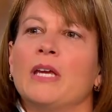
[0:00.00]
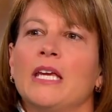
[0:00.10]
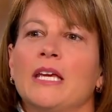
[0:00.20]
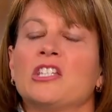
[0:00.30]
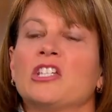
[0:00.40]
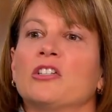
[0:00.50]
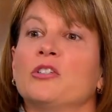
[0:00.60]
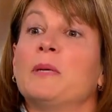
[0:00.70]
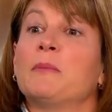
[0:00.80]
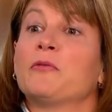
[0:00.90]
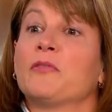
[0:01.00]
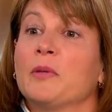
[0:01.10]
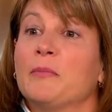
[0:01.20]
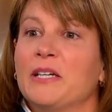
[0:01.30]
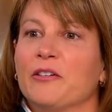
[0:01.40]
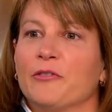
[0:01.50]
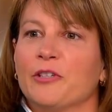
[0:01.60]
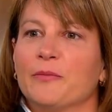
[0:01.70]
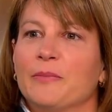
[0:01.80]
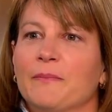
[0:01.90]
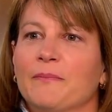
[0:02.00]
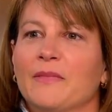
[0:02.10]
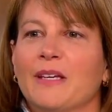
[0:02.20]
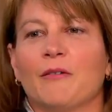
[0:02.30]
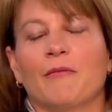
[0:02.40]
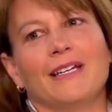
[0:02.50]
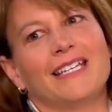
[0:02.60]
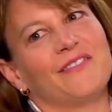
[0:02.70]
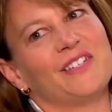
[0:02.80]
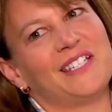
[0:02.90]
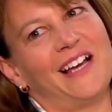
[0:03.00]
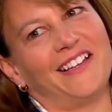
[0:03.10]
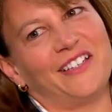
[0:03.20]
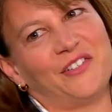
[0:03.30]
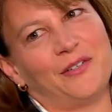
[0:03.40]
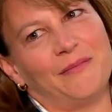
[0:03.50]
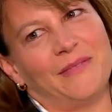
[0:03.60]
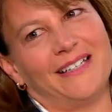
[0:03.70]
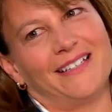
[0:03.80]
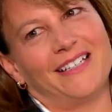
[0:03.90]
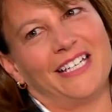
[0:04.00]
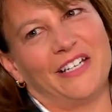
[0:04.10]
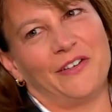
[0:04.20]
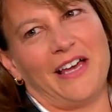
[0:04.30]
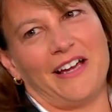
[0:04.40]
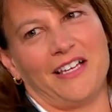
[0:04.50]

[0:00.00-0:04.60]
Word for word: We exclude people from the peer group. Yes. We give the silent treatment. Yes. You know, that